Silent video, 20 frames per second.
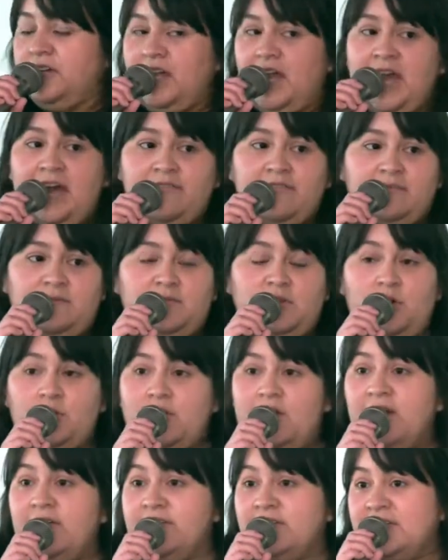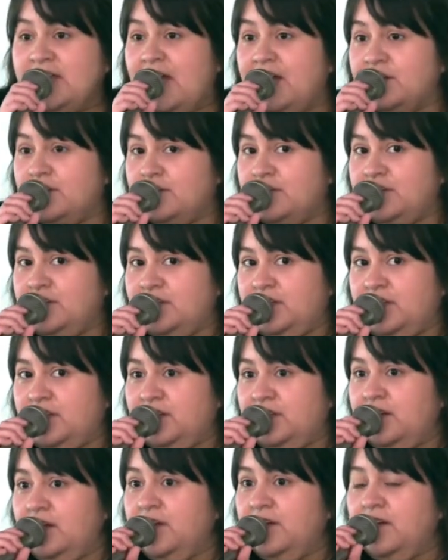and don't have a tax
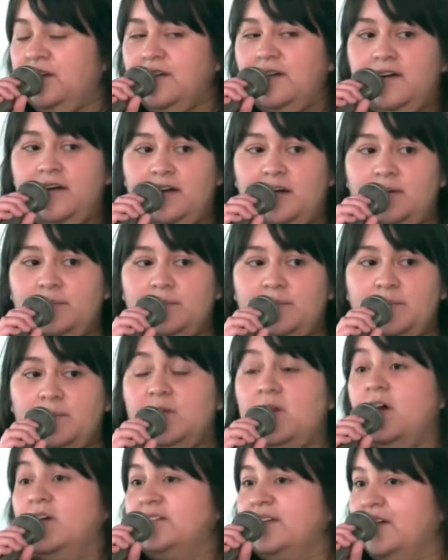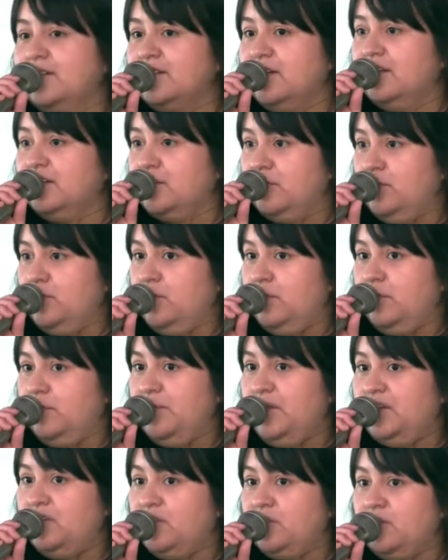receipt, contact us and we'll
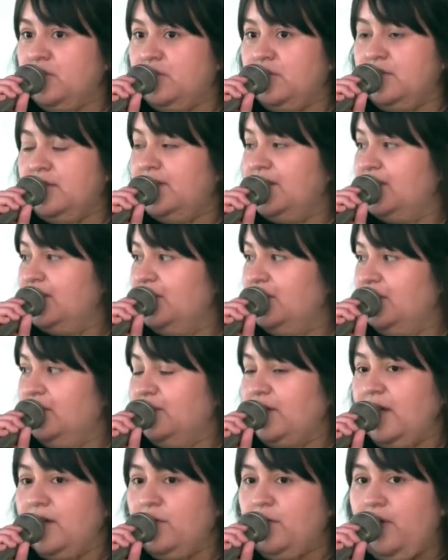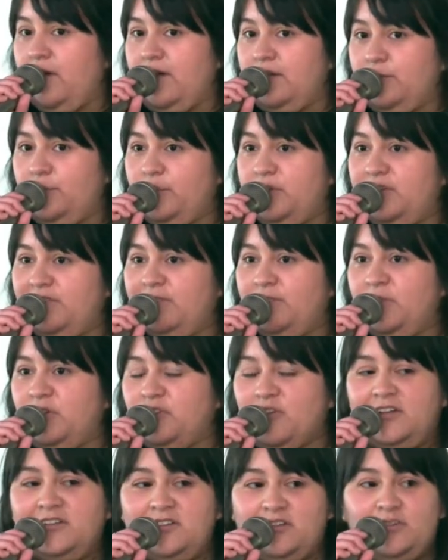make sure that you get one. We've been
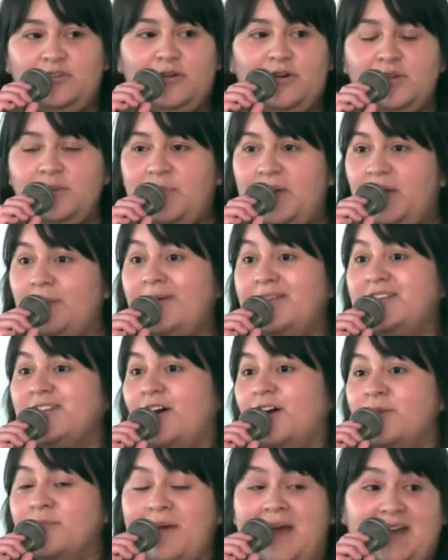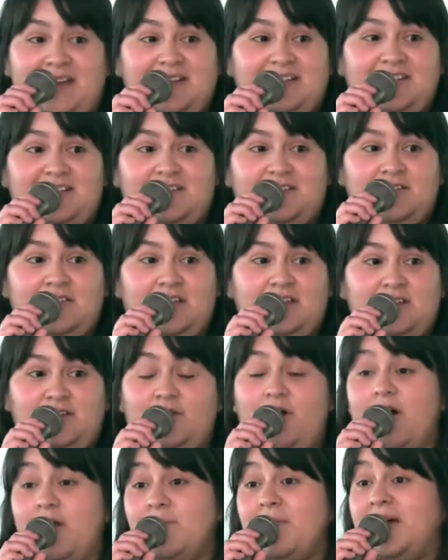trying to do all the payments automatically so that you
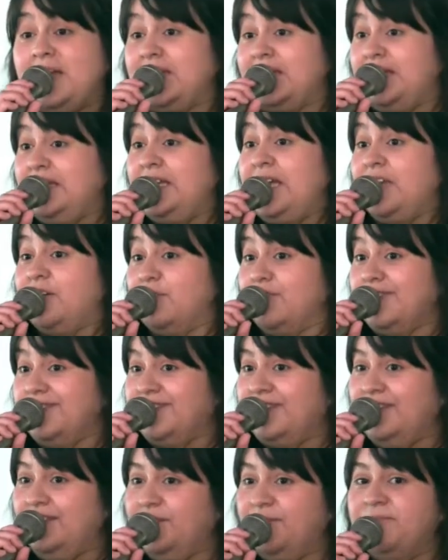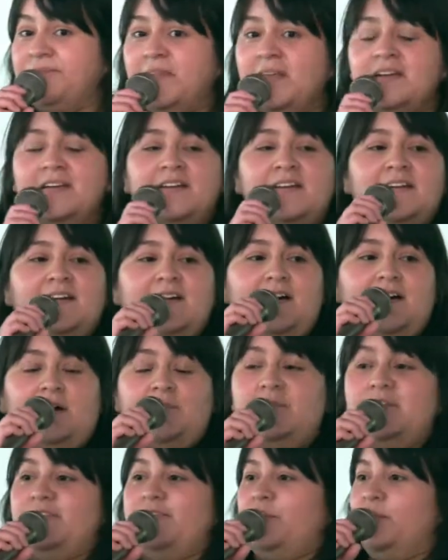automatically get a receipt.
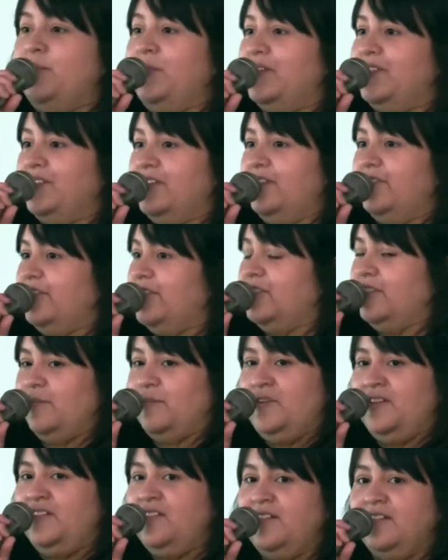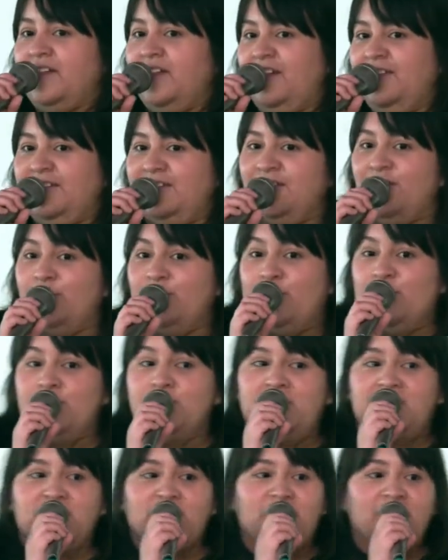But if you missed it for some reason, let us know and we'll
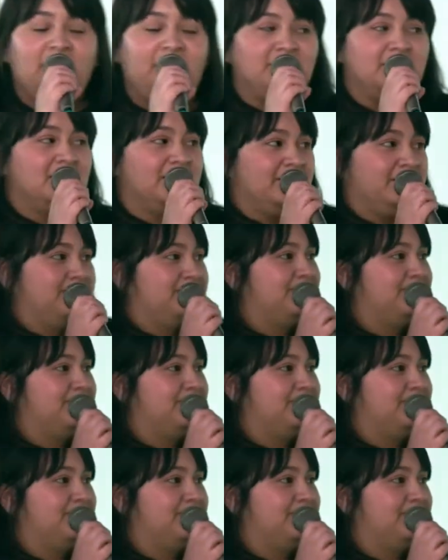make sure you get one.